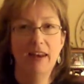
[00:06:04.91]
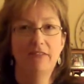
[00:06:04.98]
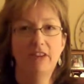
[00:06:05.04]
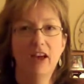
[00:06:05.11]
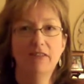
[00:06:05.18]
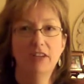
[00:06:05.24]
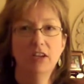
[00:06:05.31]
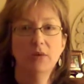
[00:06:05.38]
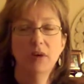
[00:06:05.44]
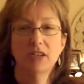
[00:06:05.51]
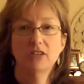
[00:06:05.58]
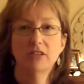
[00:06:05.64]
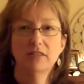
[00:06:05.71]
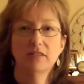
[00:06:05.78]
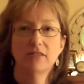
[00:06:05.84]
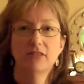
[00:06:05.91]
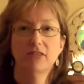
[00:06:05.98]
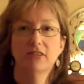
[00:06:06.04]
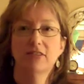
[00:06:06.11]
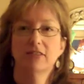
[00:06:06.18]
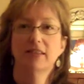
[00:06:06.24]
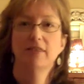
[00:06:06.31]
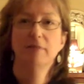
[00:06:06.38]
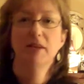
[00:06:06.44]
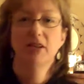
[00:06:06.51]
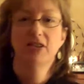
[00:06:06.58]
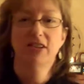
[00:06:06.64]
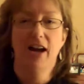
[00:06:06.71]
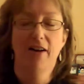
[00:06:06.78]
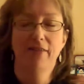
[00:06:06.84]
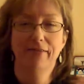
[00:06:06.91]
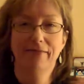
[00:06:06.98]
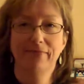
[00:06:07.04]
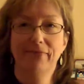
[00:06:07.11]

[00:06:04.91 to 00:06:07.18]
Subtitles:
if you have any questions, just give me a shout.